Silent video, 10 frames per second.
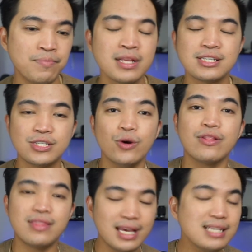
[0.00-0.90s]
So
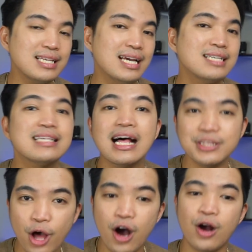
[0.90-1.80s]
this is
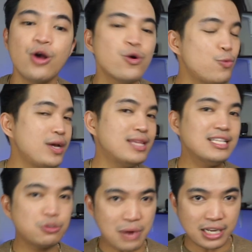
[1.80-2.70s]
along with the
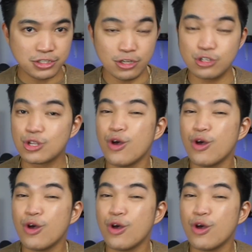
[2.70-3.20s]
instructions